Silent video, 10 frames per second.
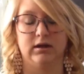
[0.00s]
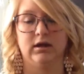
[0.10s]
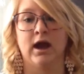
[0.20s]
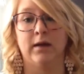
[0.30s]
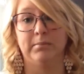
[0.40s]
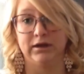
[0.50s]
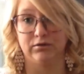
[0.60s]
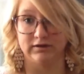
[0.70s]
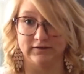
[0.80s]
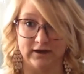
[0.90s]
got
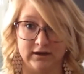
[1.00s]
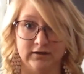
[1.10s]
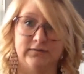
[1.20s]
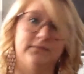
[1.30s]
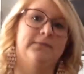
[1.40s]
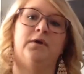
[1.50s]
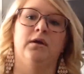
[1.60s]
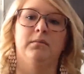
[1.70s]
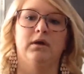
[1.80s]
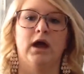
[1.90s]
pancreatitis
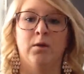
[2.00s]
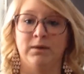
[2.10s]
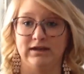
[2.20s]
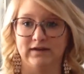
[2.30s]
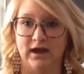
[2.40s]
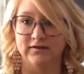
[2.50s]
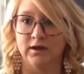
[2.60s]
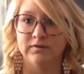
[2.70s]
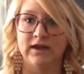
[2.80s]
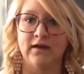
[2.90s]
from how many attacks I
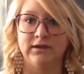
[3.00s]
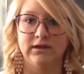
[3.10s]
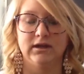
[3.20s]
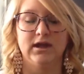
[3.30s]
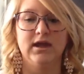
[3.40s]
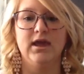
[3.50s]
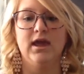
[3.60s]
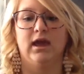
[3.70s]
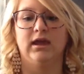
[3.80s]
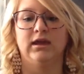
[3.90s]
was having,
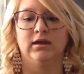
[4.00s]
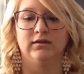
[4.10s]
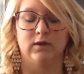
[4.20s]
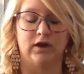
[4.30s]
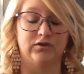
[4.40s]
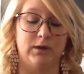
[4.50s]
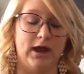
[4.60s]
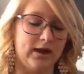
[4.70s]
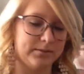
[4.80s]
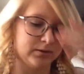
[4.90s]
and actually what
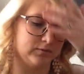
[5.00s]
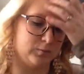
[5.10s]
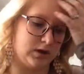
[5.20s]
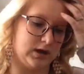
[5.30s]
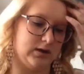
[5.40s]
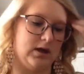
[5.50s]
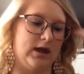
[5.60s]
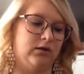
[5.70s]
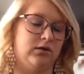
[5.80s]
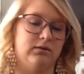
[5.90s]
happened was when I
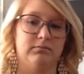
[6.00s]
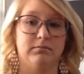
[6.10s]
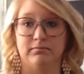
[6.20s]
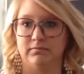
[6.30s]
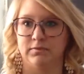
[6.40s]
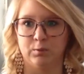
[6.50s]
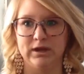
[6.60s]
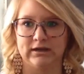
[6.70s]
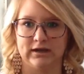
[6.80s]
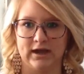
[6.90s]
had the
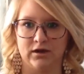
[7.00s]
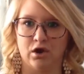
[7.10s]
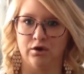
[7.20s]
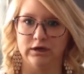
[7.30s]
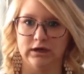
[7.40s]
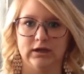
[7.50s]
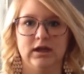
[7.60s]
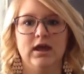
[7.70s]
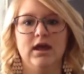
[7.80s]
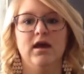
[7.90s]
weekend I had Aria,
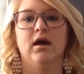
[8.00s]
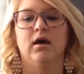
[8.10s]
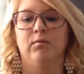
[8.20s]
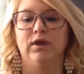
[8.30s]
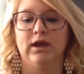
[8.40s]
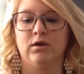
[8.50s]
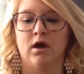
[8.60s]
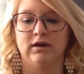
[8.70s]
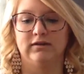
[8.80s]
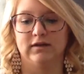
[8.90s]
we had
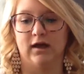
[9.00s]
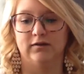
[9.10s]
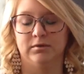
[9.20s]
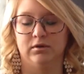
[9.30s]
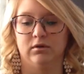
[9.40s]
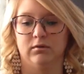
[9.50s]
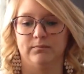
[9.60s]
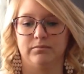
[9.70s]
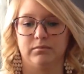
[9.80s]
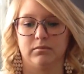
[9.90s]
gone into the hospital
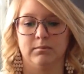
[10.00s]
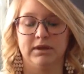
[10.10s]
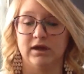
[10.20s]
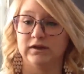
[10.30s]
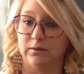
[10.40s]
because I